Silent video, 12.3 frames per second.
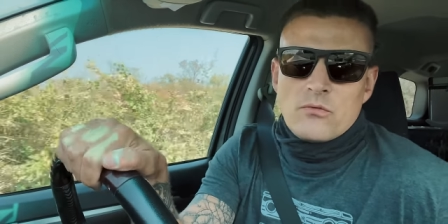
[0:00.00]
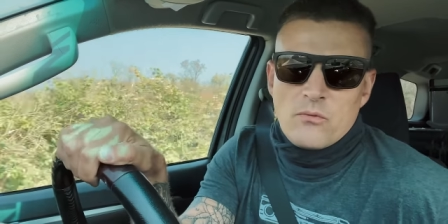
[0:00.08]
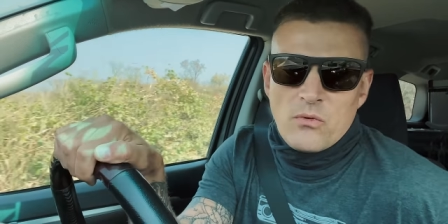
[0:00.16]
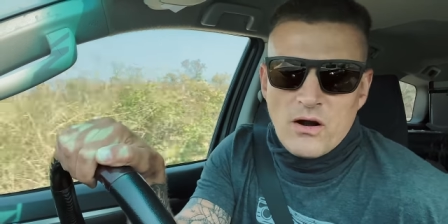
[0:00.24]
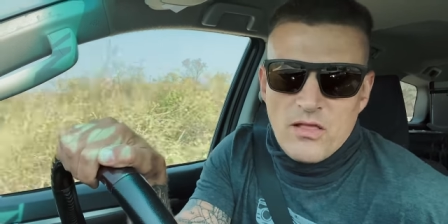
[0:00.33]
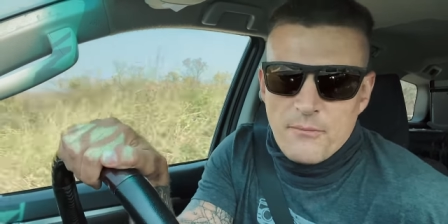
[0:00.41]

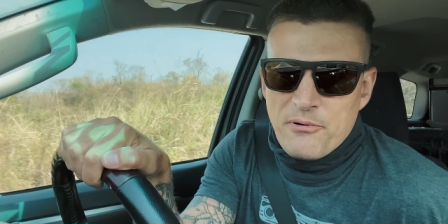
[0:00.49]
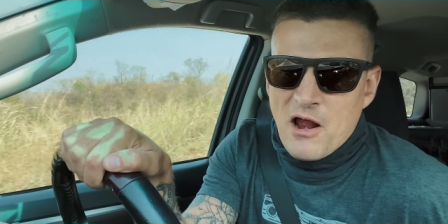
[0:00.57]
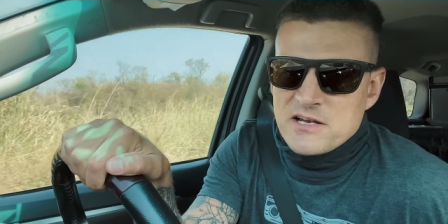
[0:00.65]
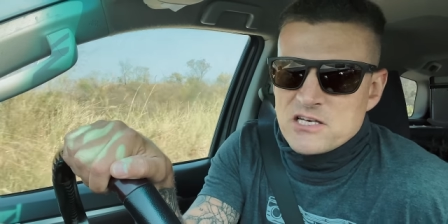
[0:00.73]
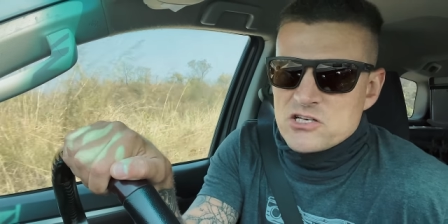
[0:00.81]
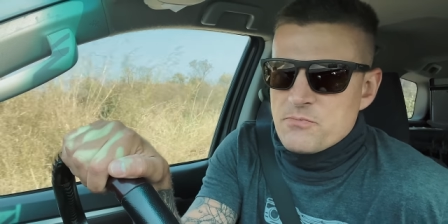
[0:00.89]
one of the
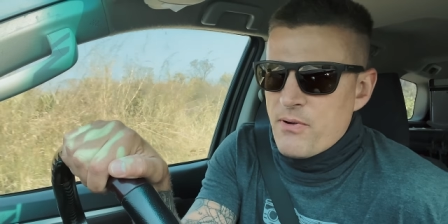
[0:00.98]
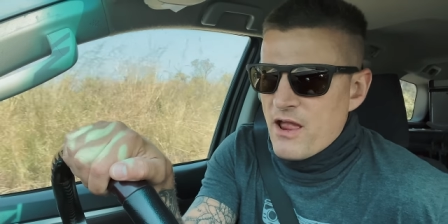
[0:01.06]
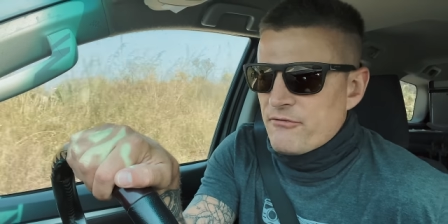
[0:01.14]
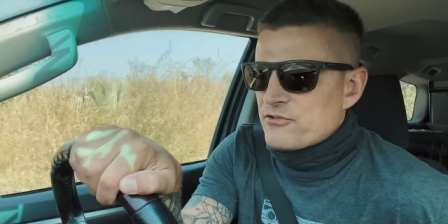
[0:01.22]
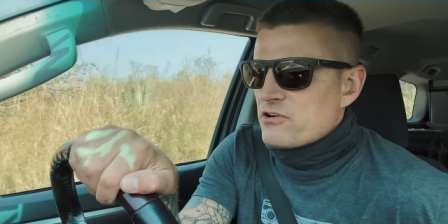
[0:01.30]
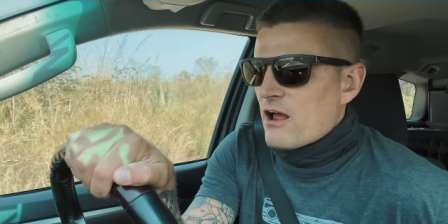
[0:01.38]
prices you
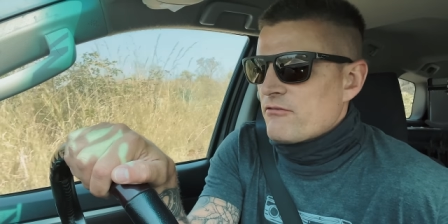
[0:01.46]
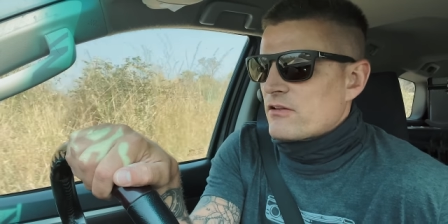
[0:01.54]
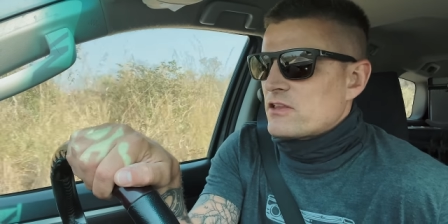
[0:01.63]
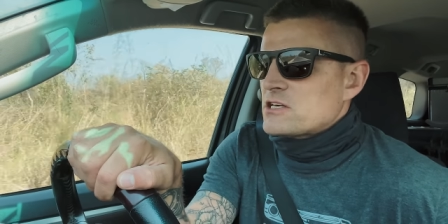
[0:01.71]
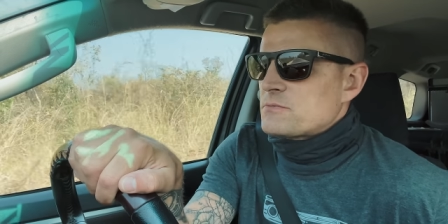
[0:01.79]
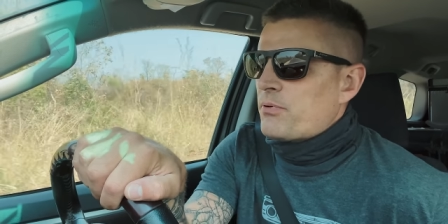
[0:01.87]
pay for
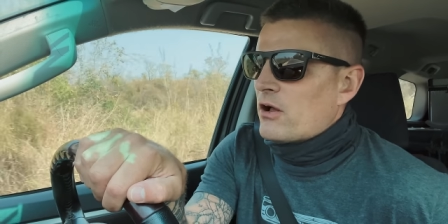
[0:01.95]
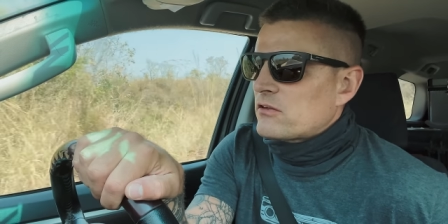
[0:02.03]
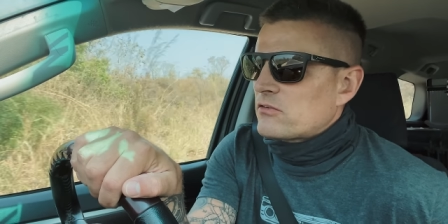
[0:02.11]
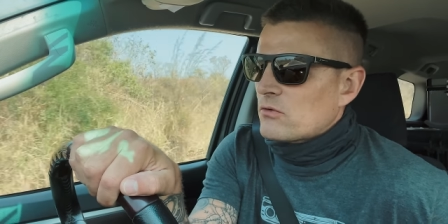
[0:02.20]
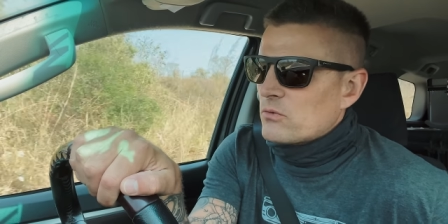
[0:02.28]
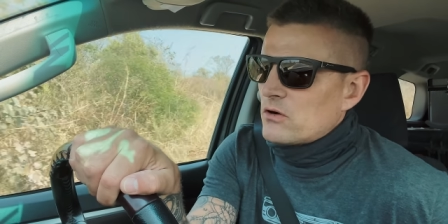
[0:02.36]
traveling in these parts
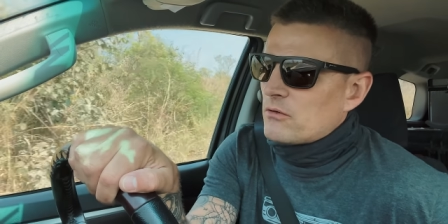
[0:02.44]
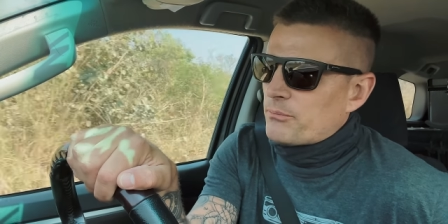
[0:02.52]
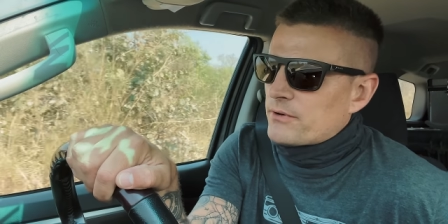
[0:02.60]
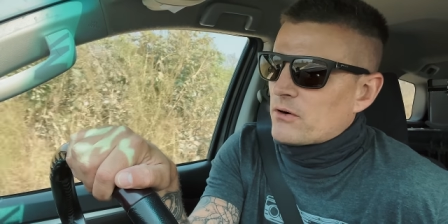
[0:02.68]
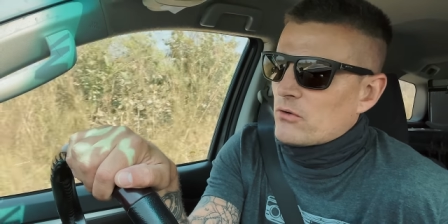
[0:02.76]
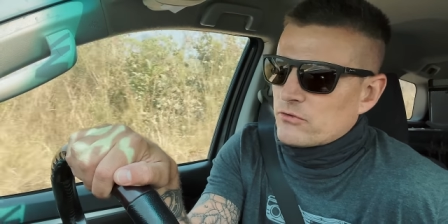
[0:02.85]
of the world,
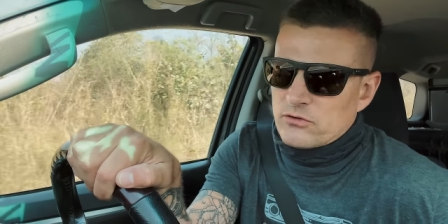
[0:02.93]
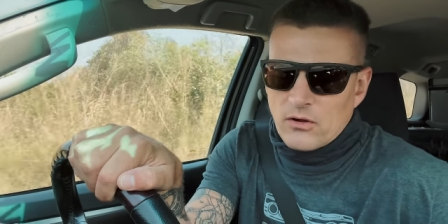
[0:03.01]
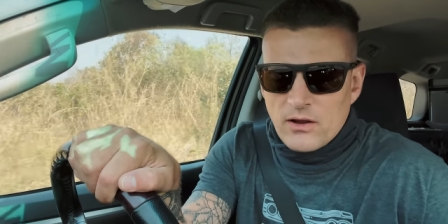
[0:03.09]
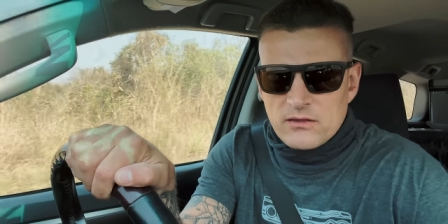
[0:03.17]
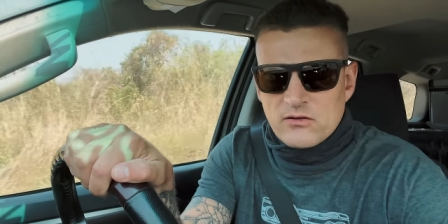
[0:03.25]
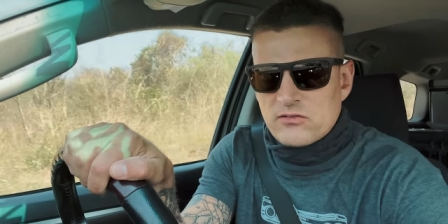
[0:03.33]
but
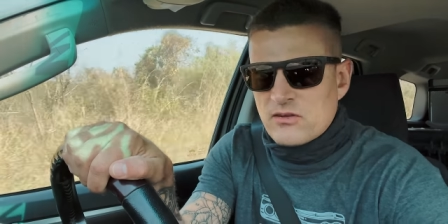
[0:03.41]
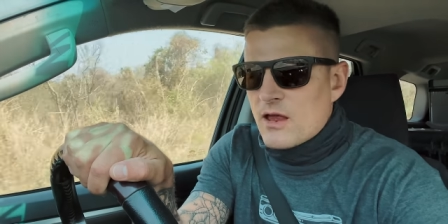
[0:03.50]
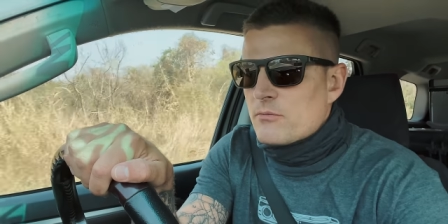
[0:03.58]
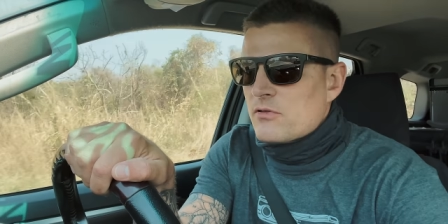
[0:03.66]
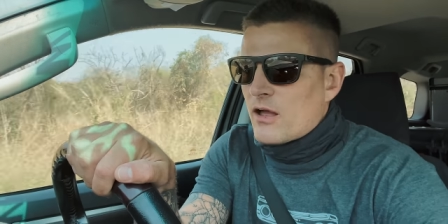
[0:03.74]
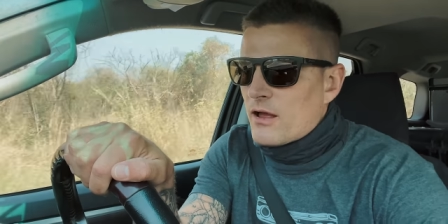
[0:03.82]
also at the
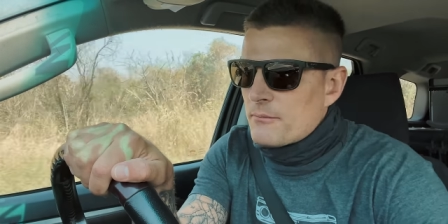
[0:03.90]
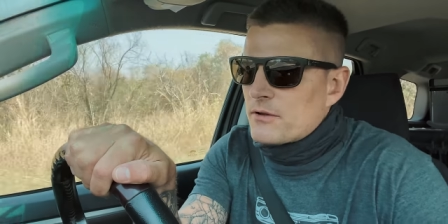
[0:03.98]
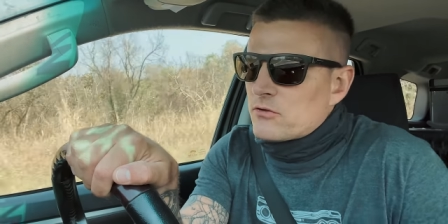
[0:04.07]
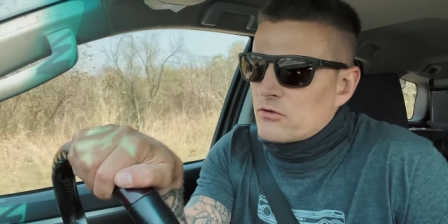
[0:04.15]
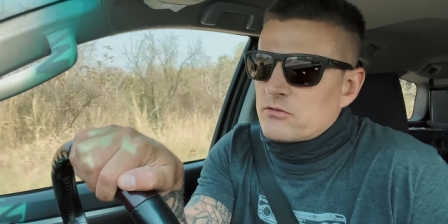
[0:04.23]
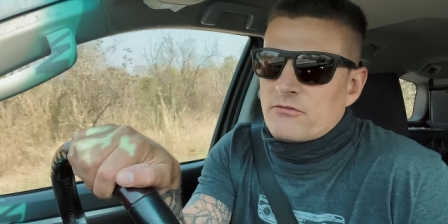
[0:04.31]
same time,
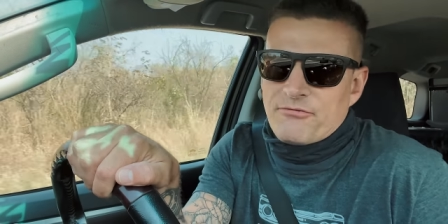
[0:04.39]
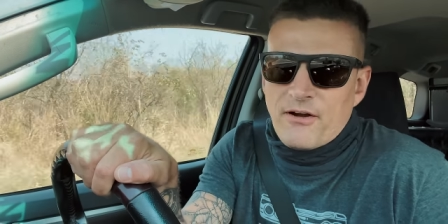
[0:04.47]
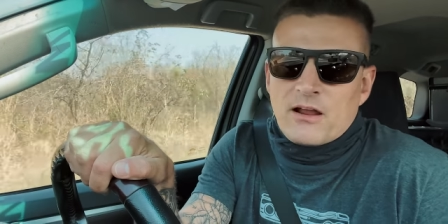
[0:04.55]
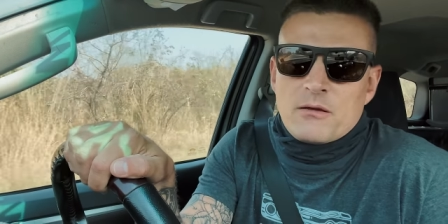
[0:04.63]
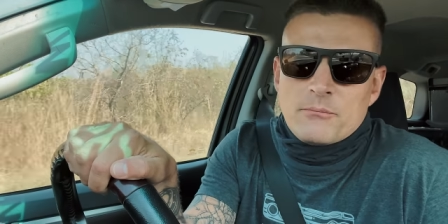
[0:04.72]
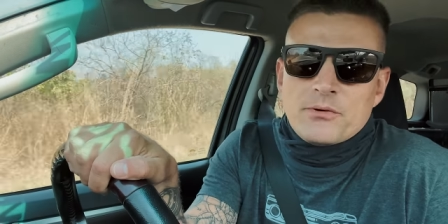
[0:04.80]
it's also fucking